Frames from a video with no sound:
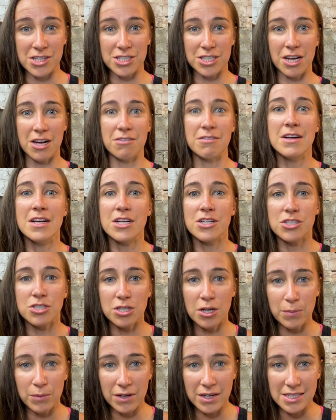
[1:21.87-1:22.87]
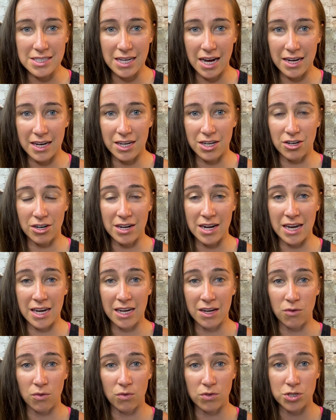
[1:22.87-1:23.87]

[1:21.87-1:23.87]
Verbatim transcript: So super excited. You're going to need